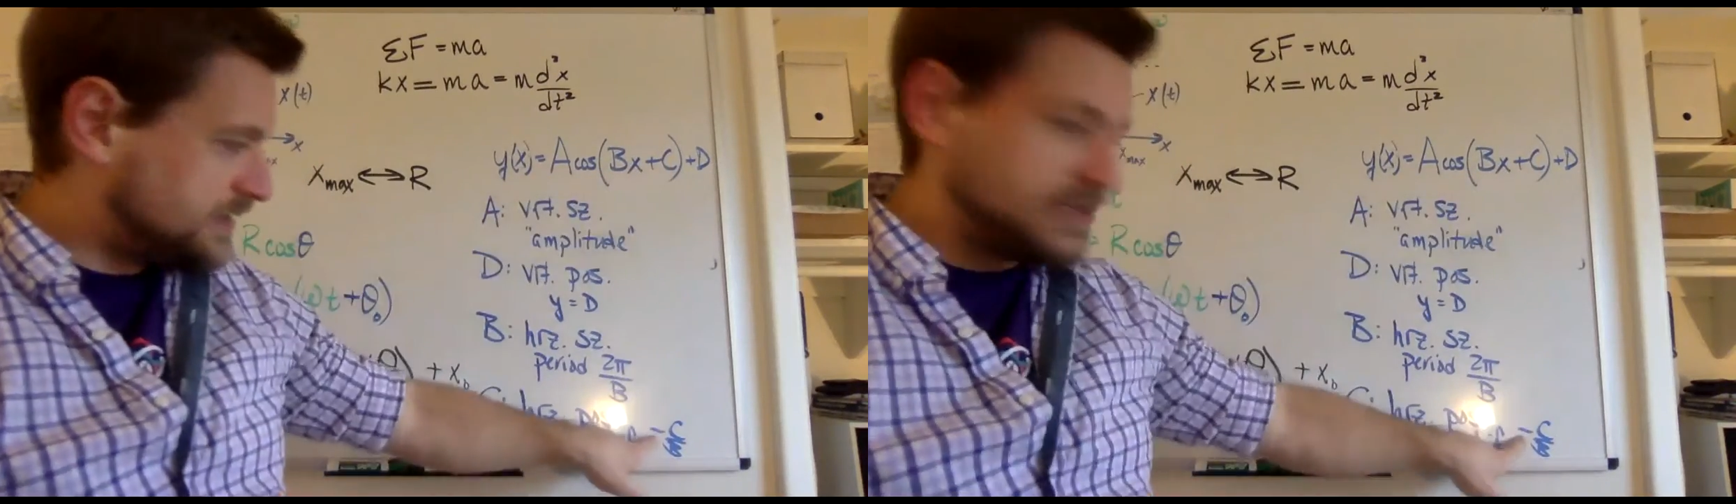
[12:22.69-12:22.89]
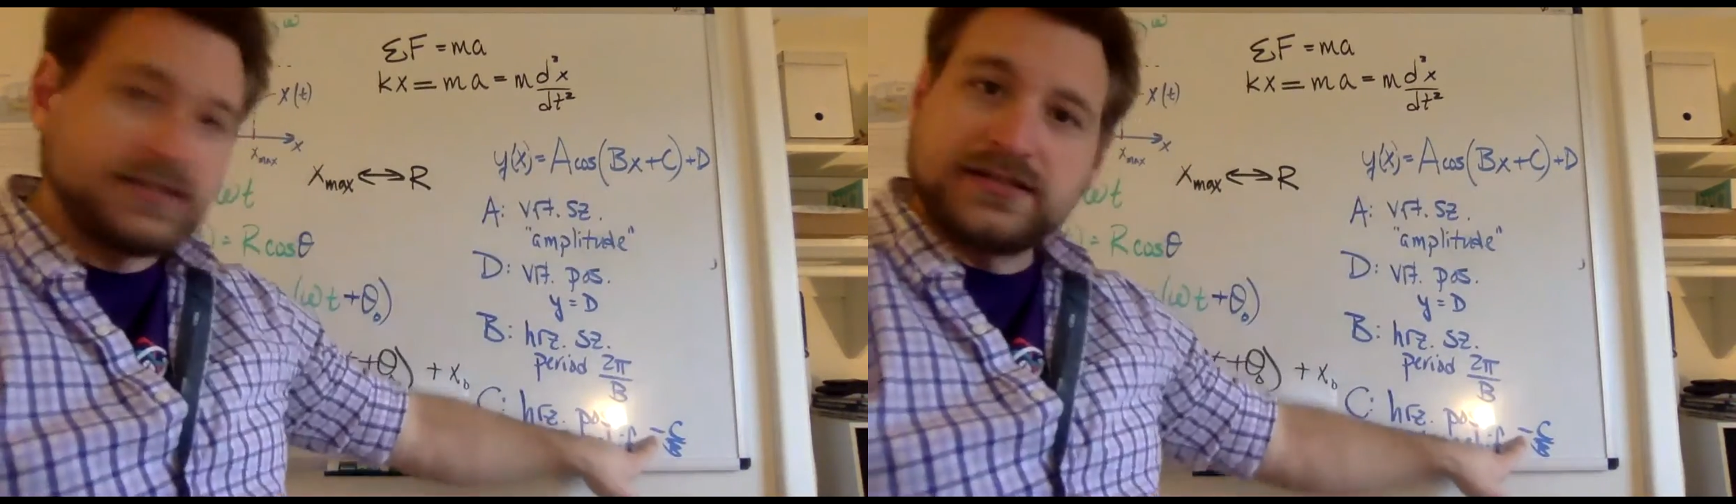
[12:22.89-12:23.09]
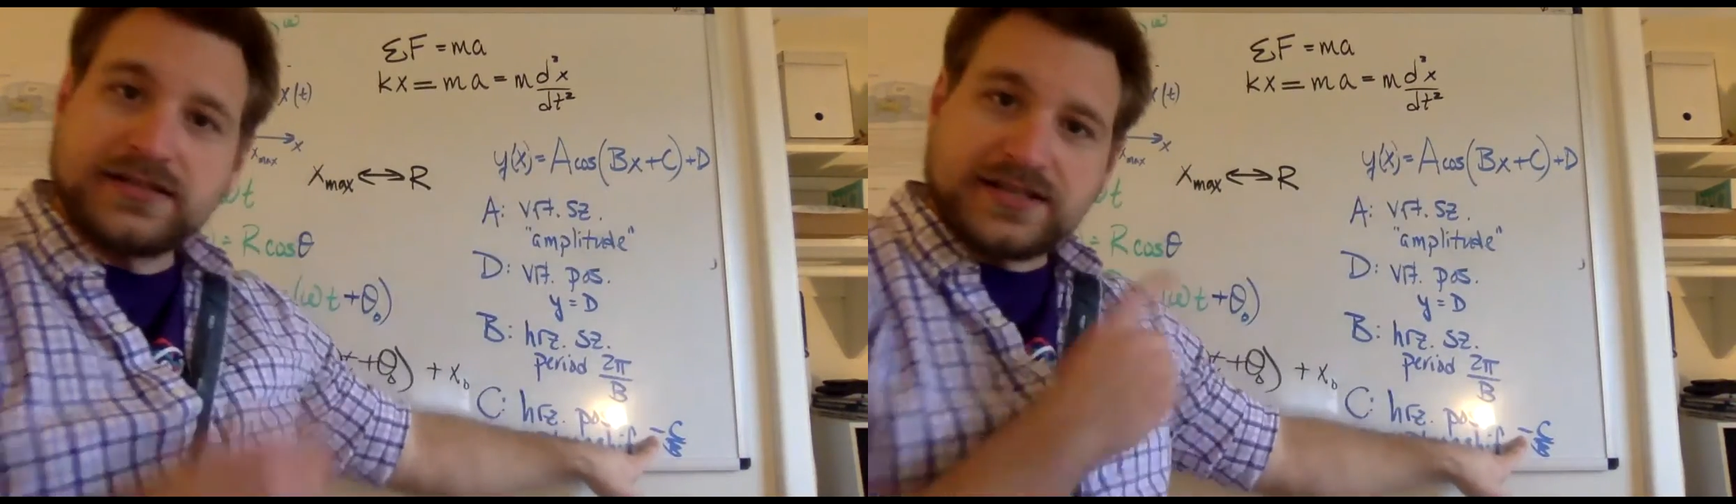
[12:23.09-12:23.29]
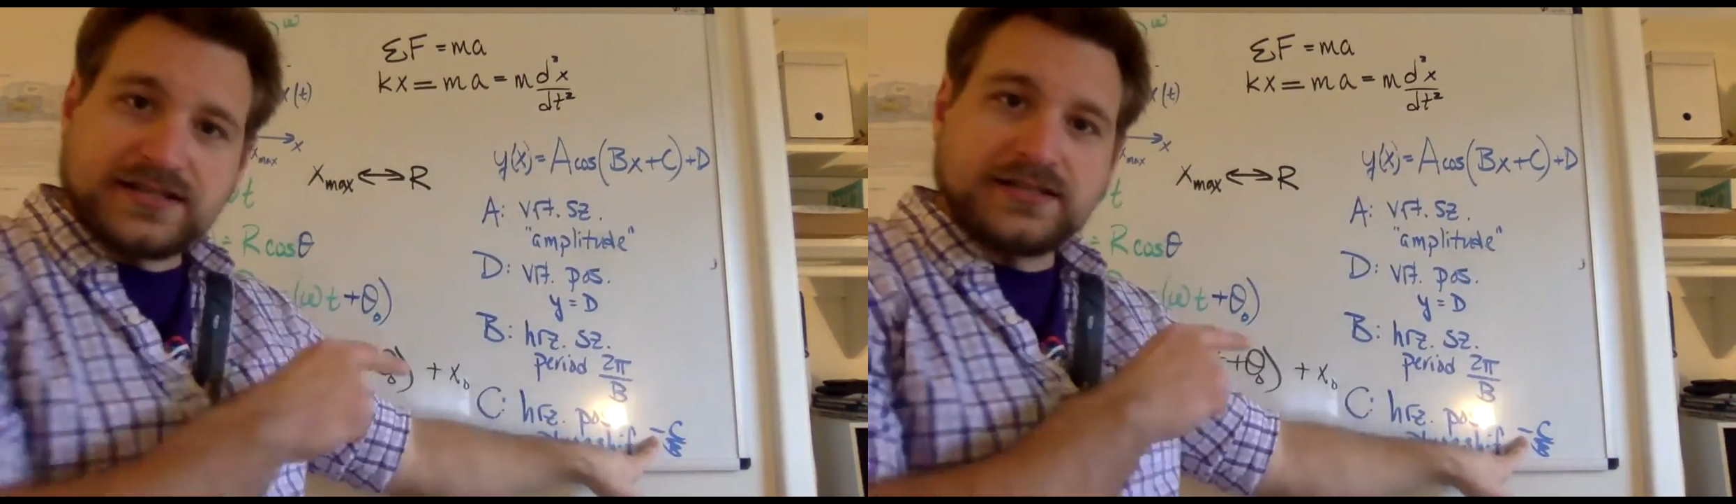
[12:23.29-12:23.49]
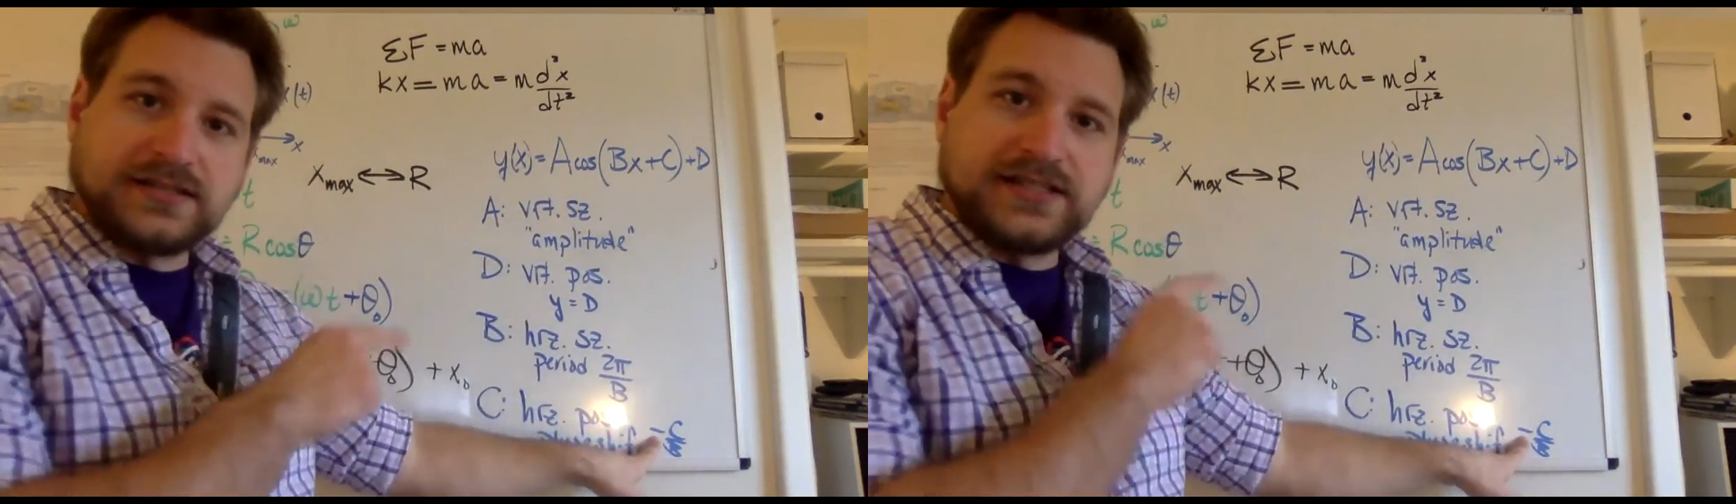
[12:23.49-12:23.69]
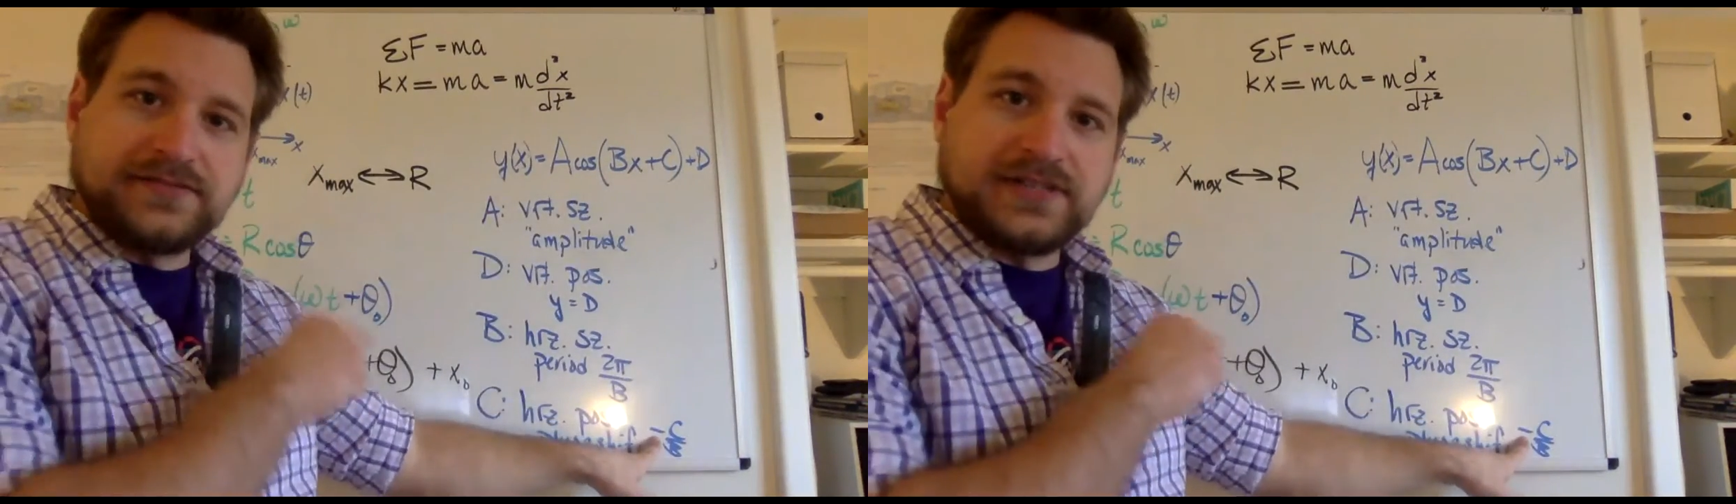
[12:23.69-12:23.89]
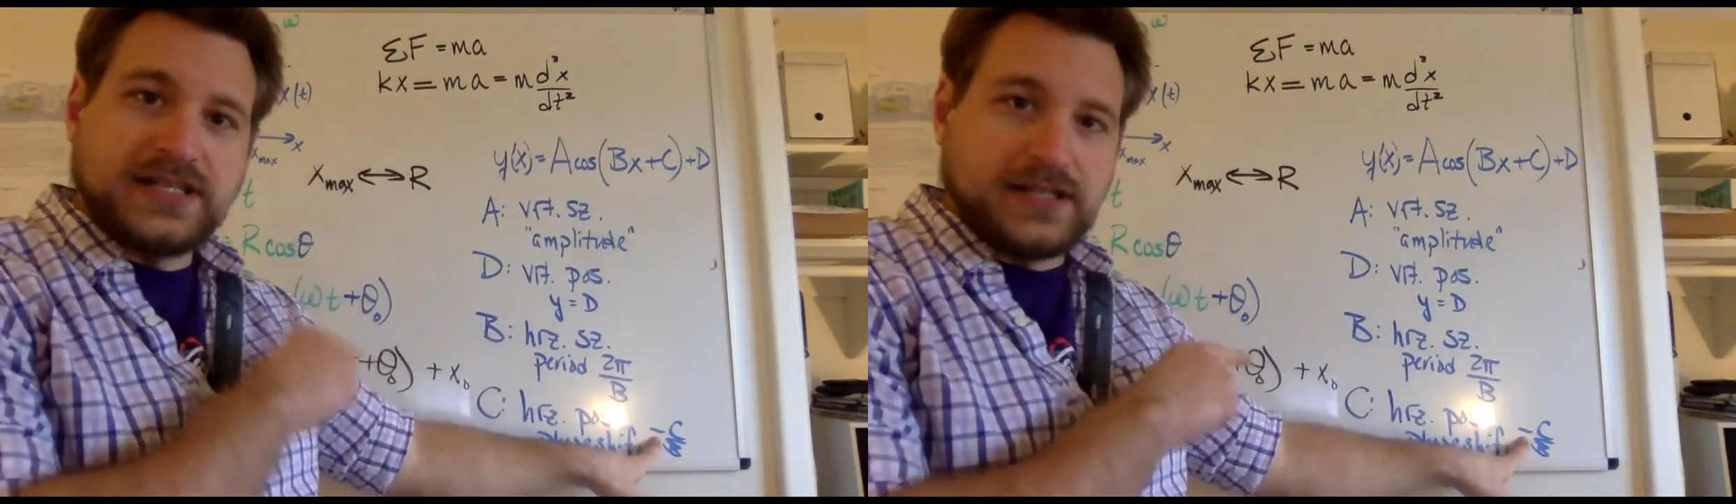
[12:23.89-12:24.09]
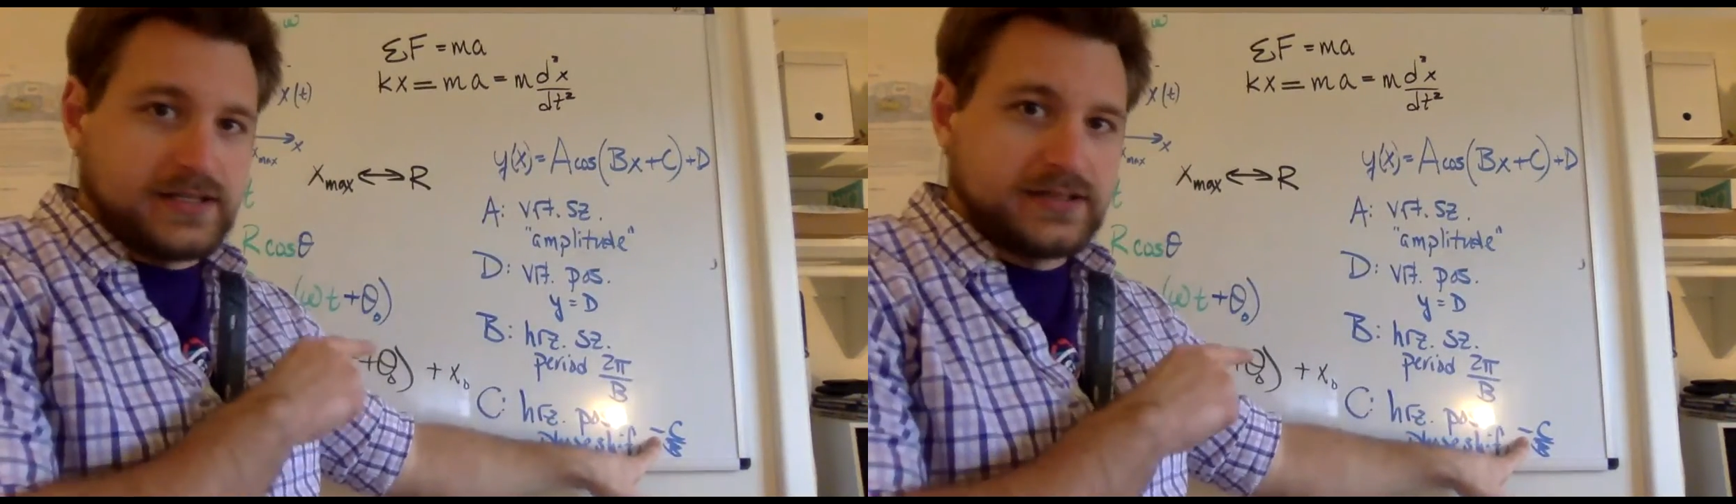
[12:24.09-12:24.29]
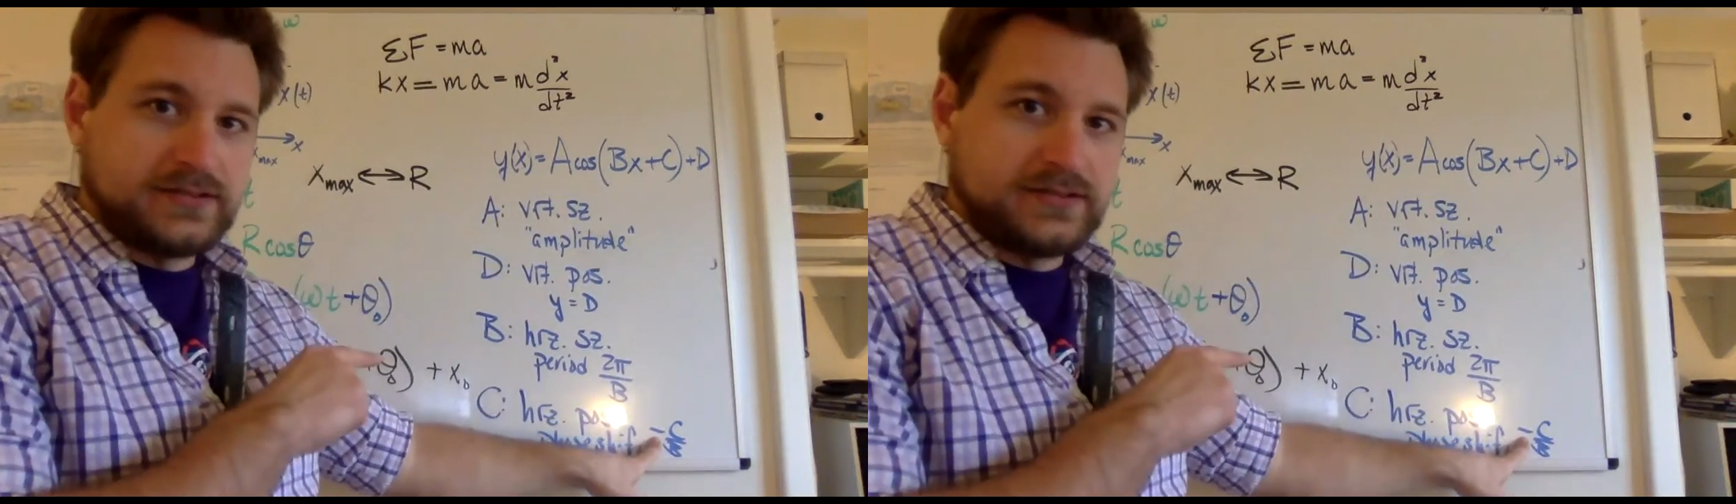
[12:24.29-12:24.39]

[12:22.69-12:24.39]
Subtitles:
it doesn't live here.